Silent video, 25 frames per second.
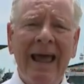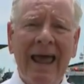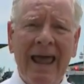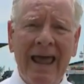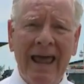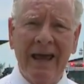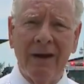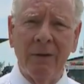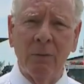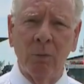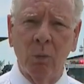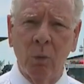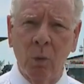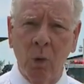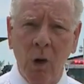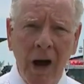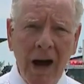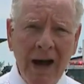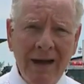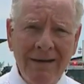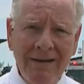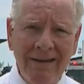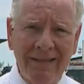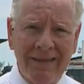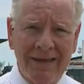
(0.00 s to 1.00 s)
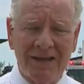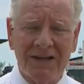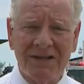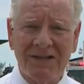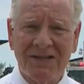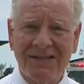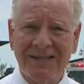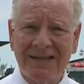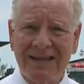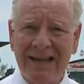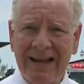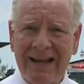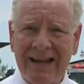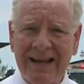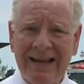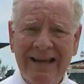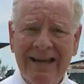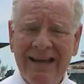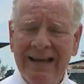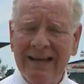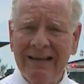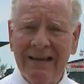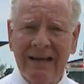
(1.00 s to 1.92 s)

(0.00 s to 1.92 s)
and run this city